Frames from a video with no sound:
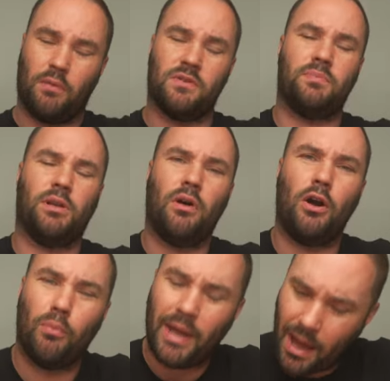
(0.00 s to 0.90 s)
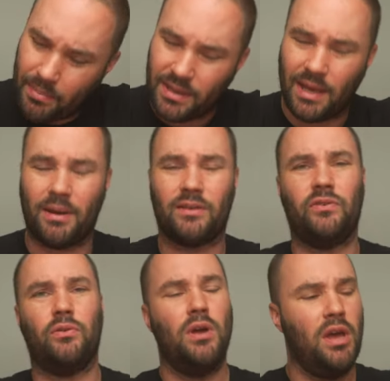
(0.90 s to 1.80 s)
comments below. I will be happy to get back
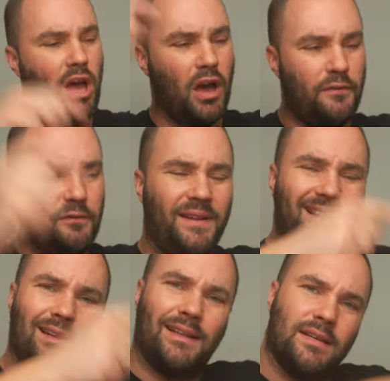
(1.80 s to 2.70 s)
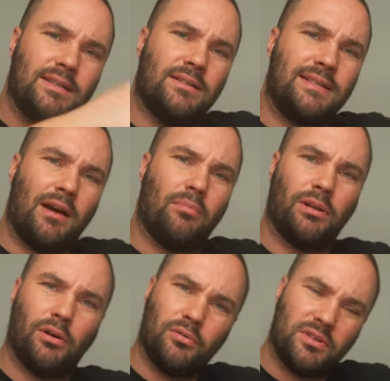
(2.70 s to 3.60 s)
to you. Affiliate links are down
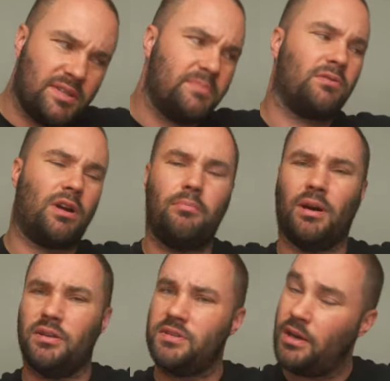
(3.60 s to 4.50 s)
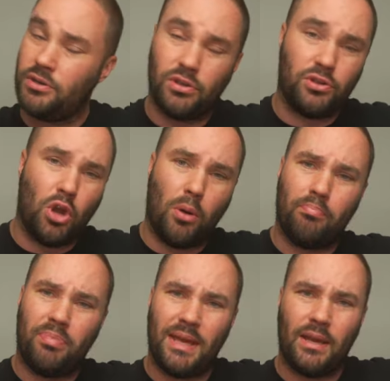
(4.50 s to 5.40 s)
below. The subscribe button is there. It should
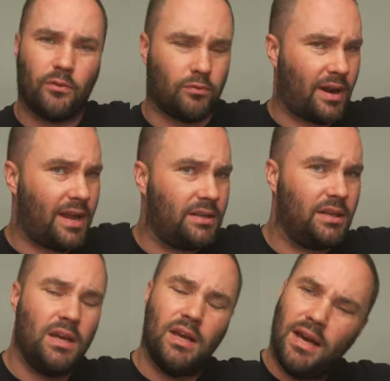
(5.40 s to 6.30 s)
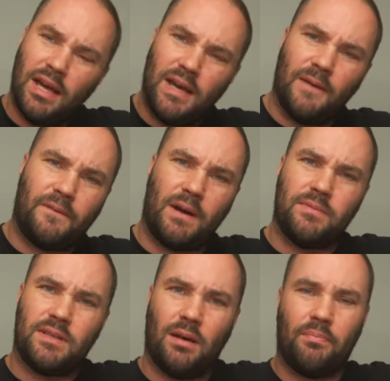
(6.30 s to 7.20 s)
not be red.
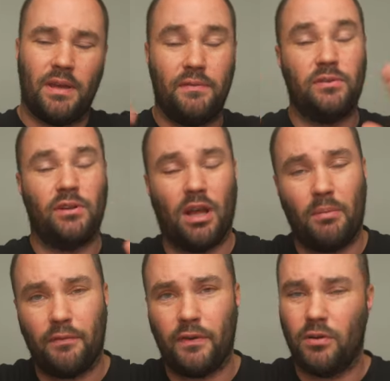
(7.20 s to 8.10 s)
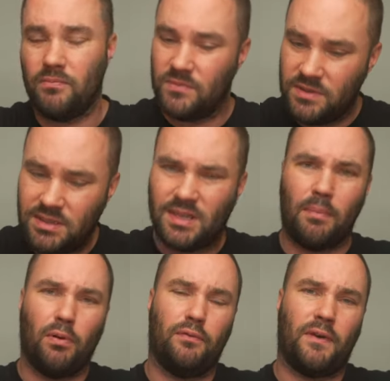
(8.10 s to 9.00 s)
Thumbs up if you did like my film.
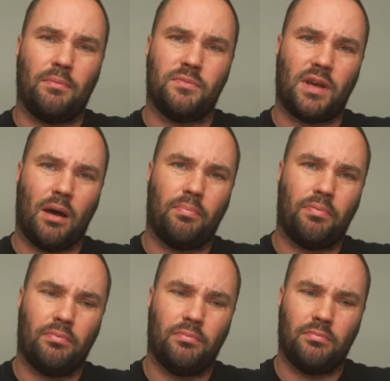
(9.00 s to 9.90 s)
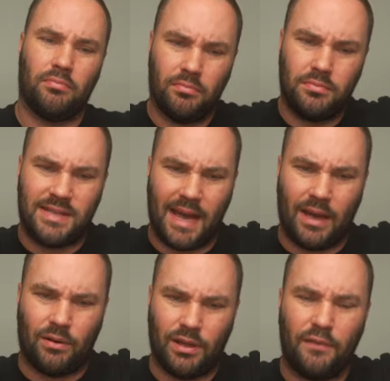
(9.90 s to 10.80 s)
Double thumbs up.
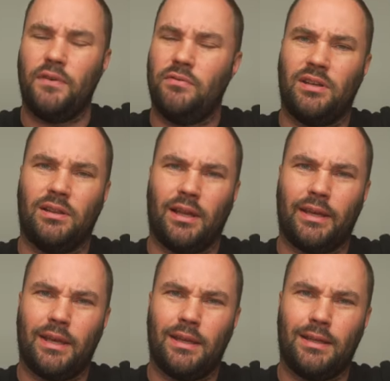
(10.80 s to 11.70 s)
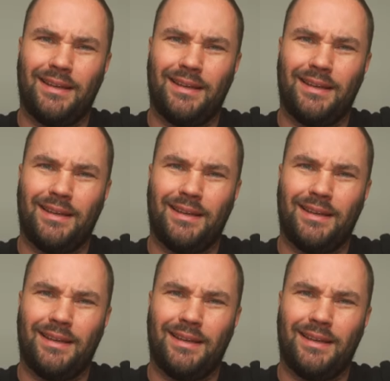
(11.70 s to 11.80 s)
Down if you didn't like it.